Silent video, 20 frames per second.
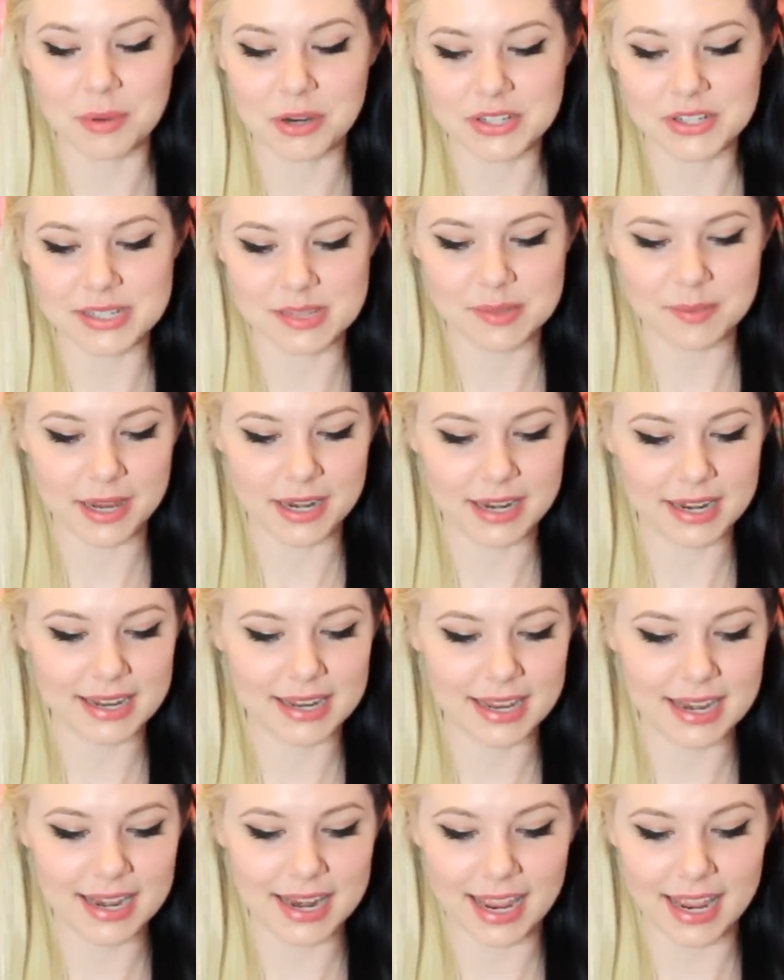participated
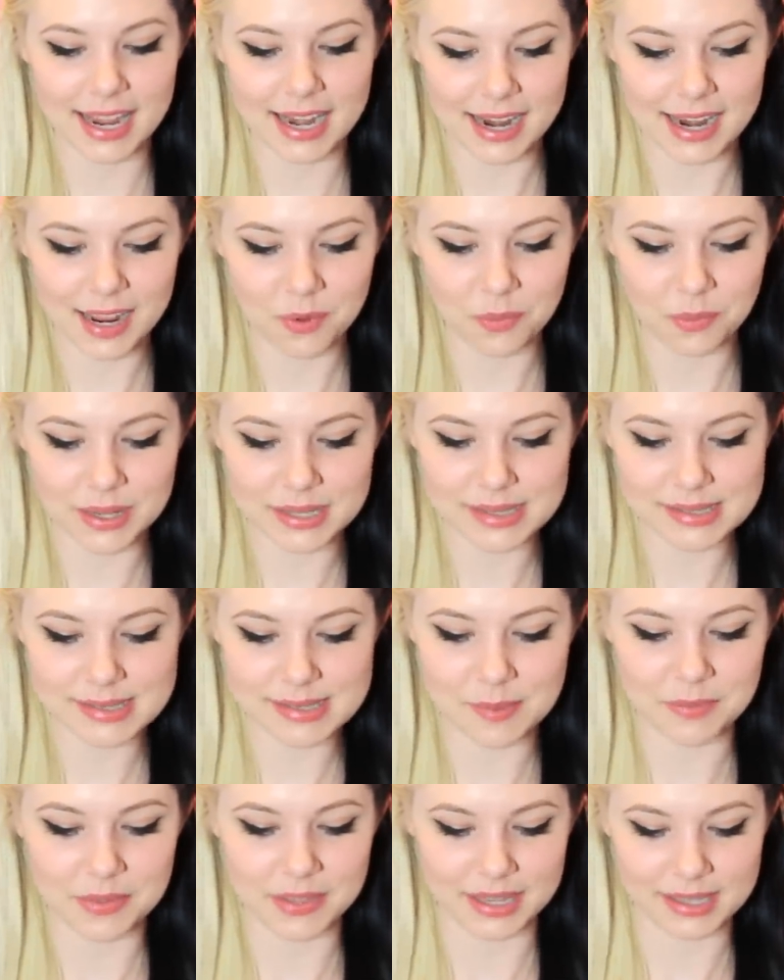in and I won
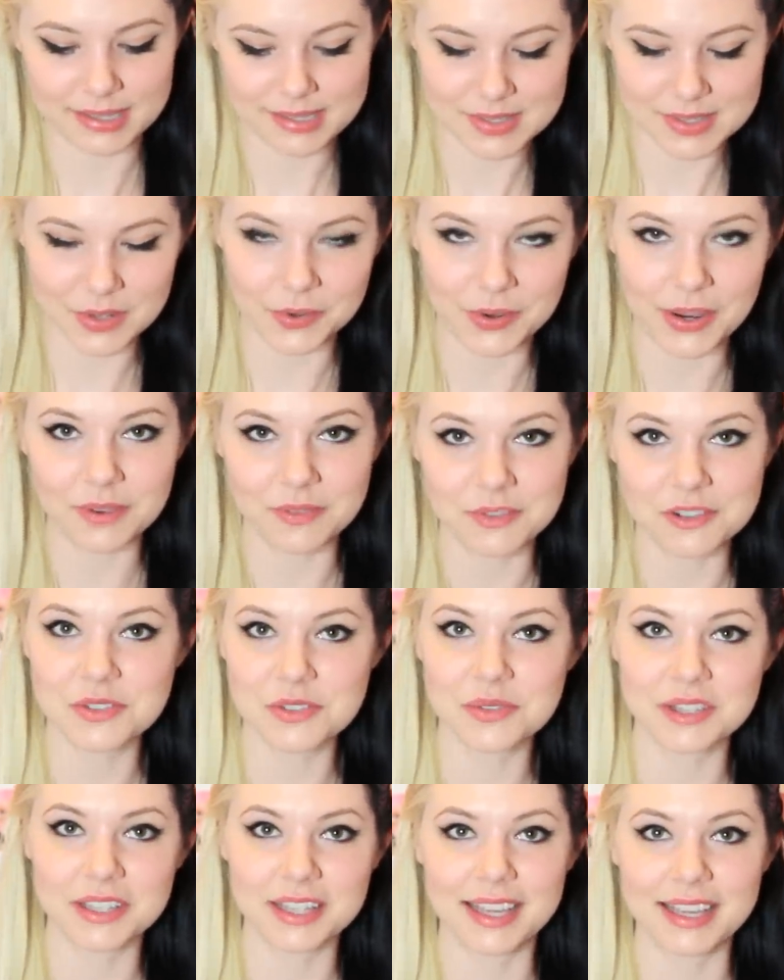something so I
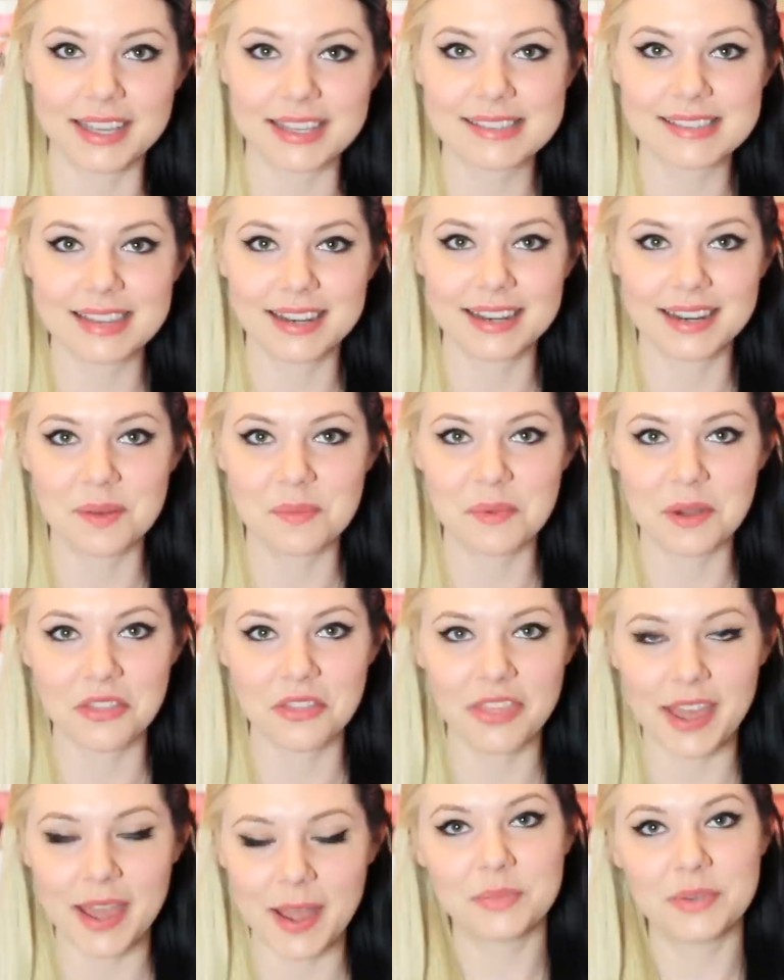was really excited
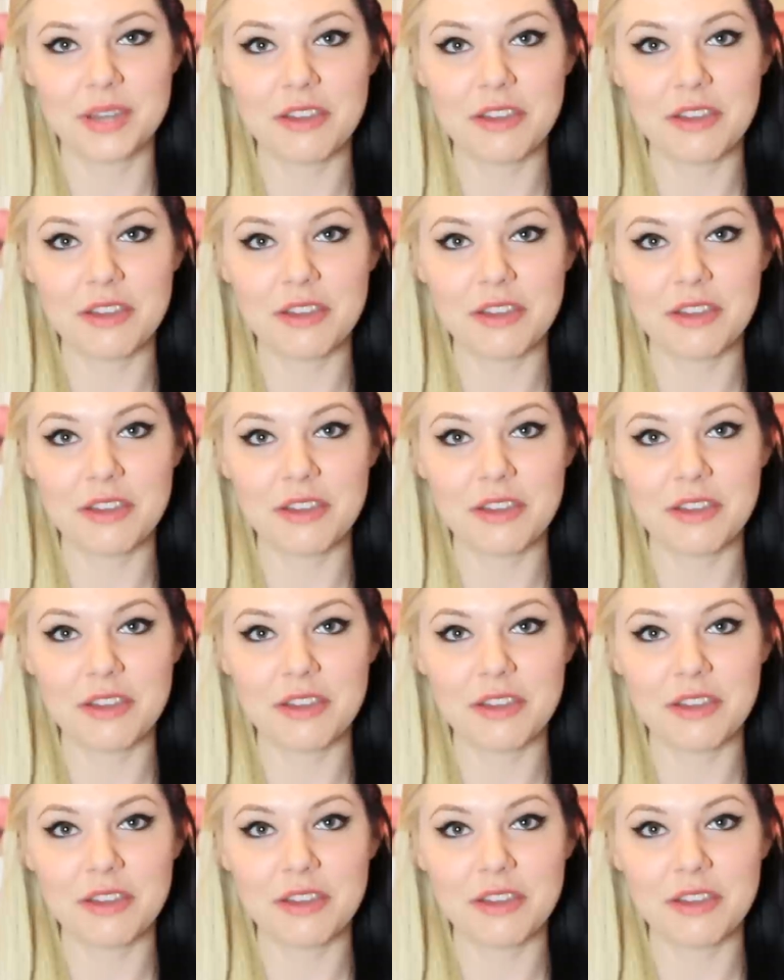about that.